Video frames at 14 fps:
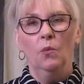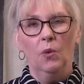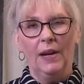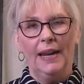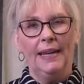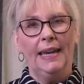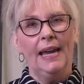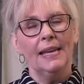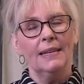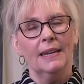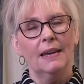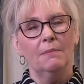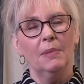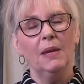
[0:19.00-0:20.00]
What I get
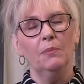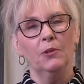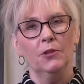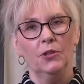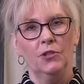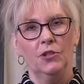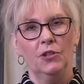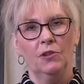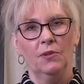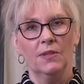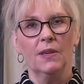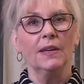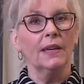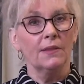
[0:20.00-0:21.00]
people to do
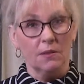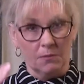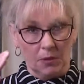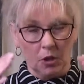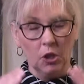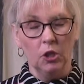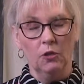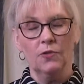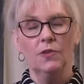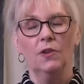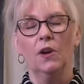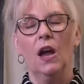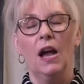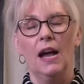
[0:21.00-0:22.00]
is I get them to close
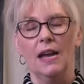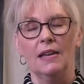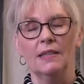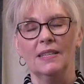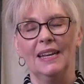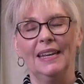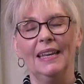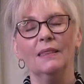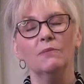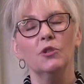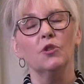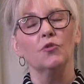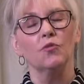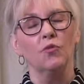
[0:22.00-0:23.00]
their eyes and I get them
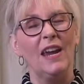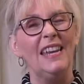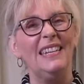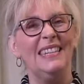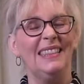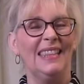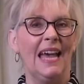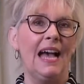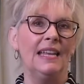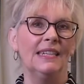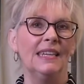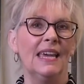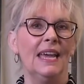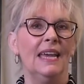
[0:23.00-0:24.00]
to rate that